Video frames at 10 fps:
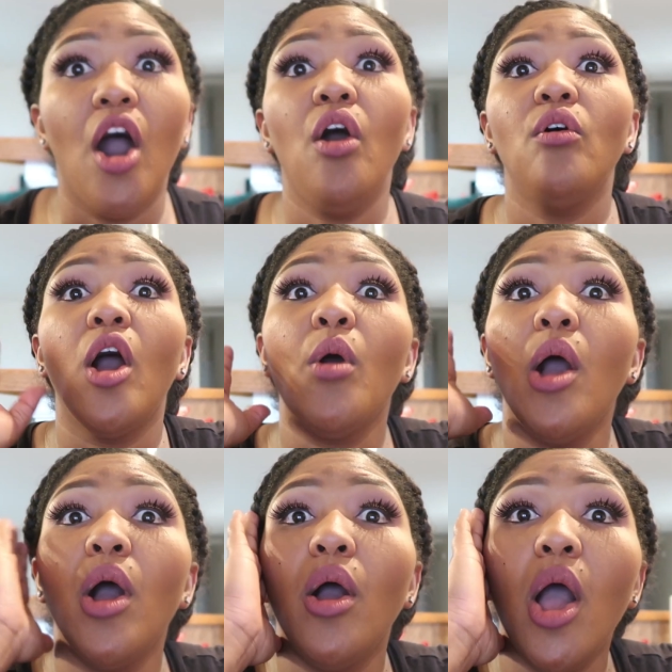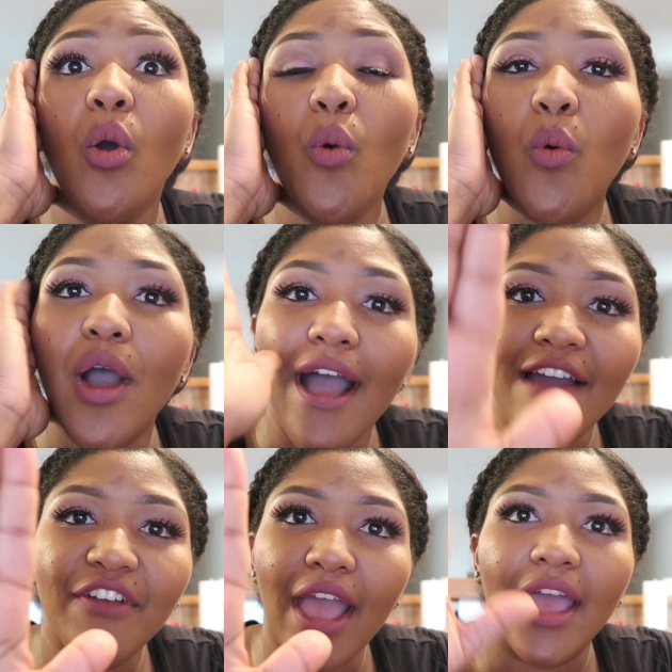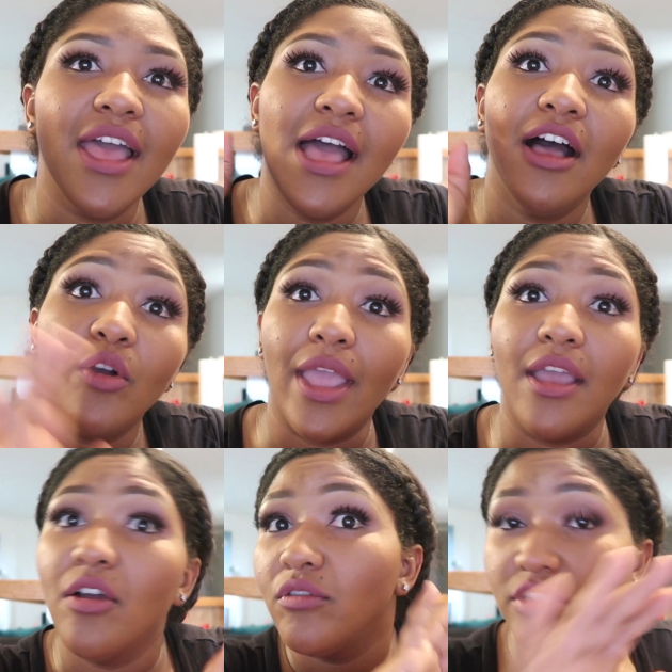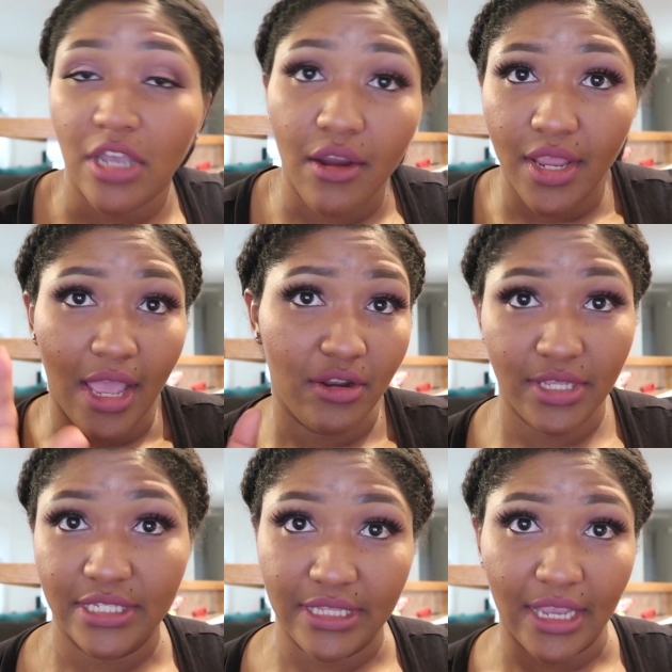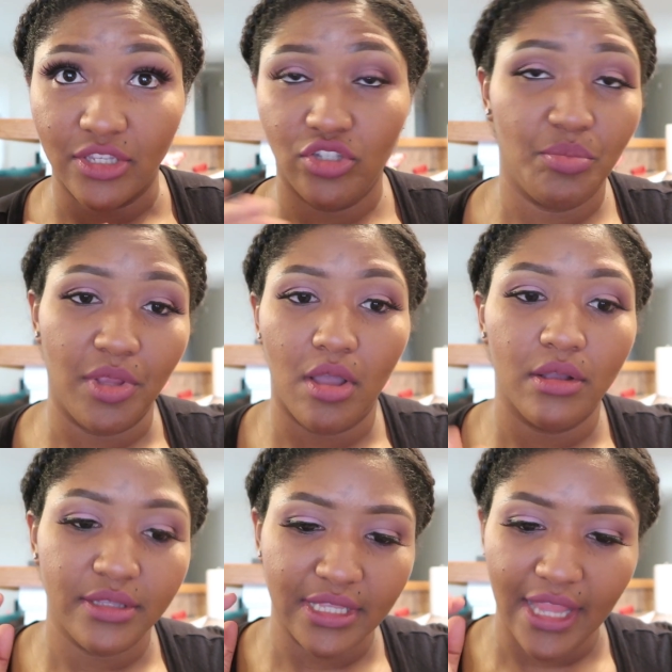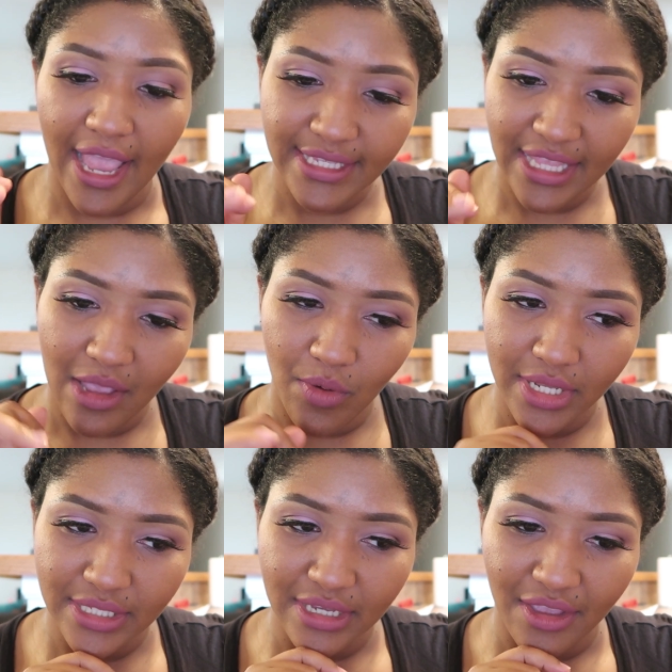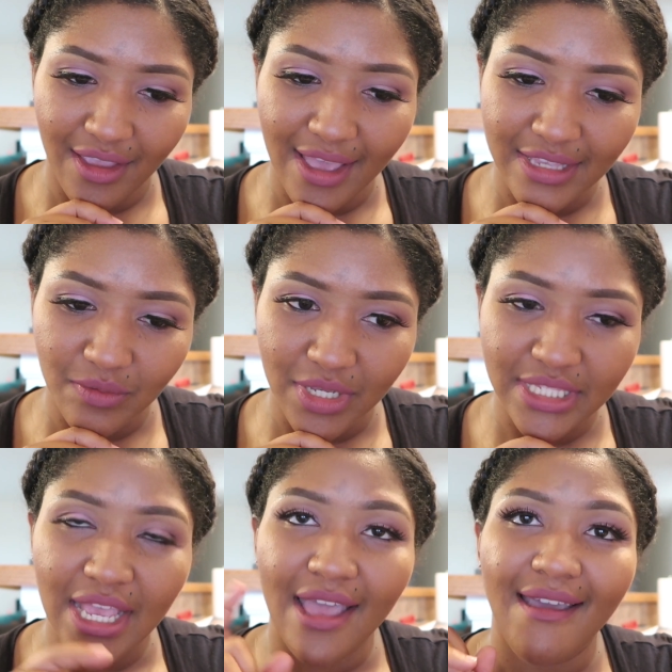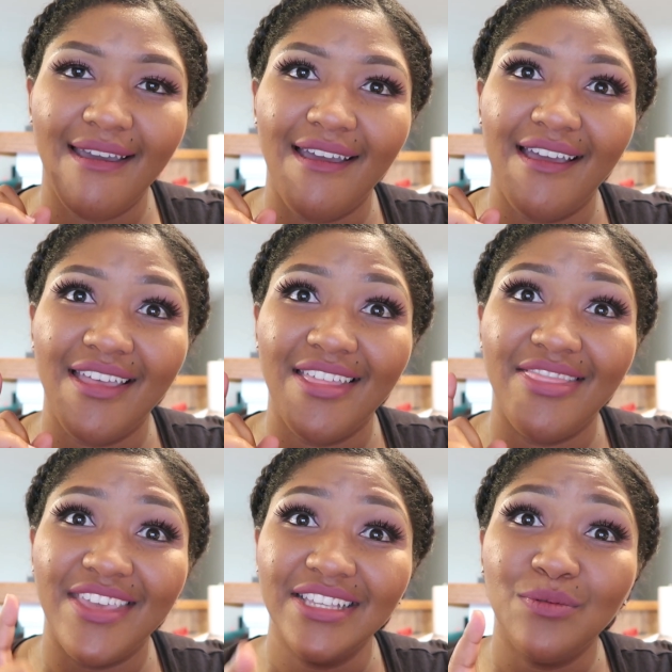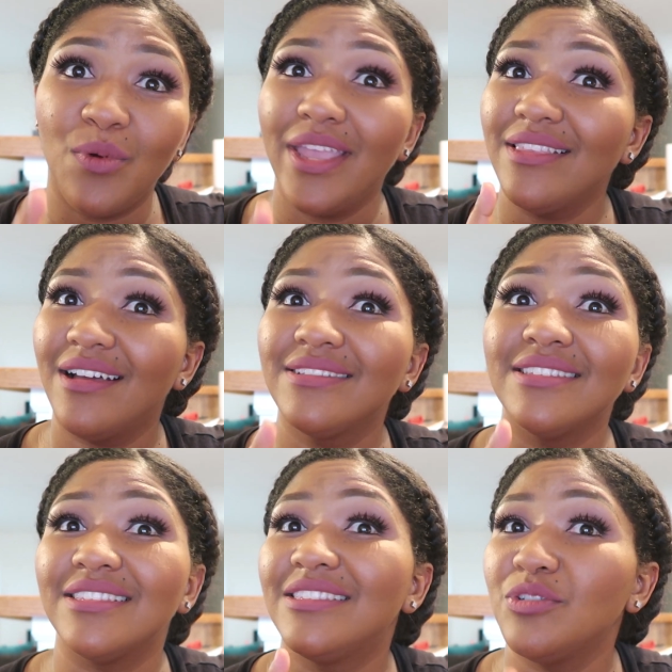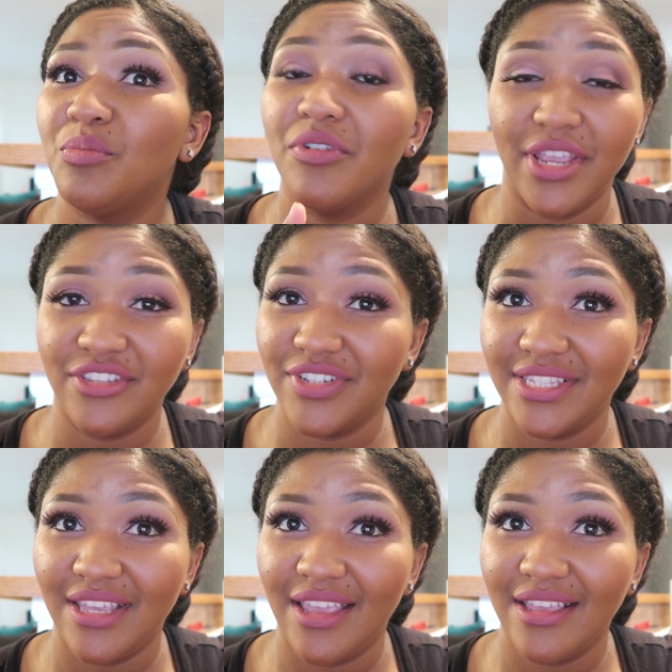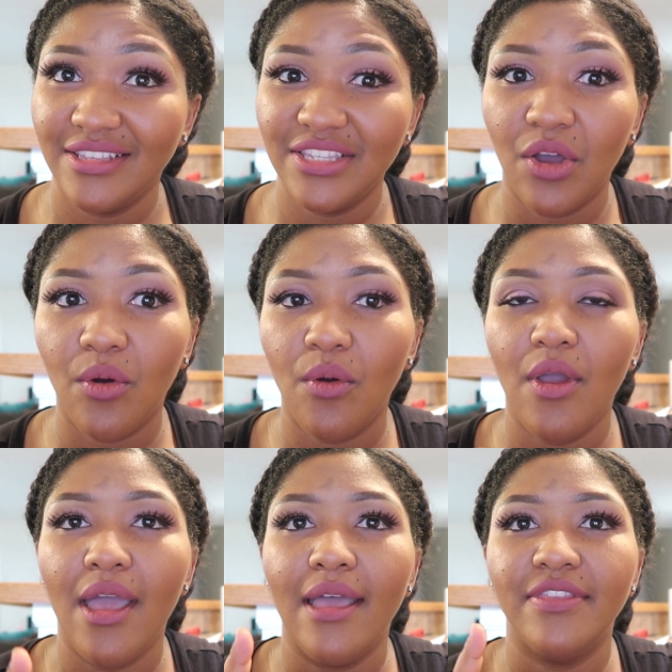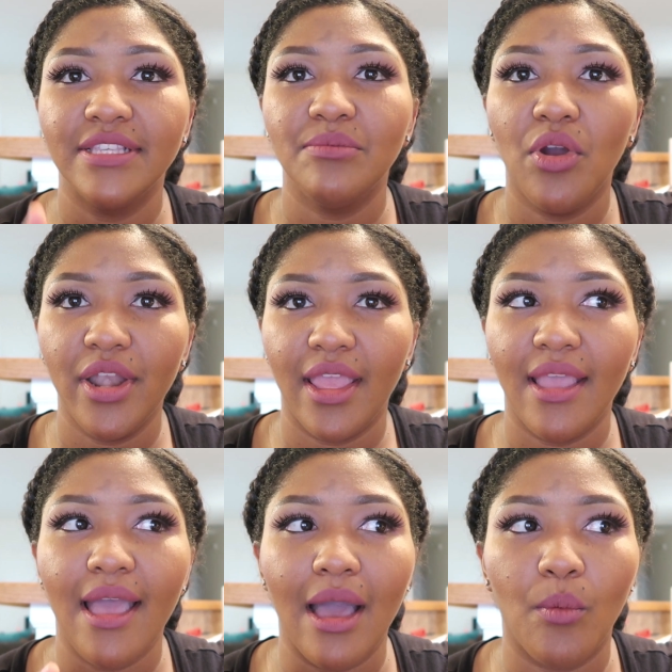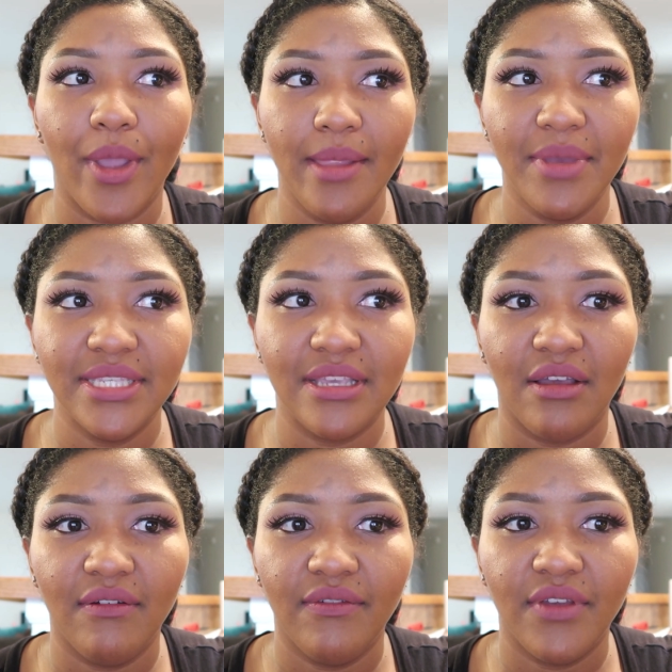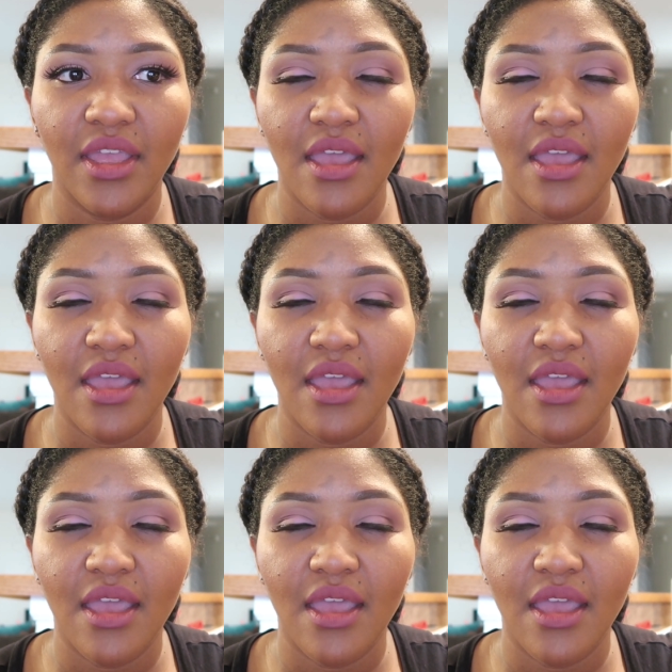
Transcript: Oh, I forgot. Okay, sorry. I know this is like super long. The last thing I wanted to tell you guys was this weight loss is super interesting. So this morning I weighed myself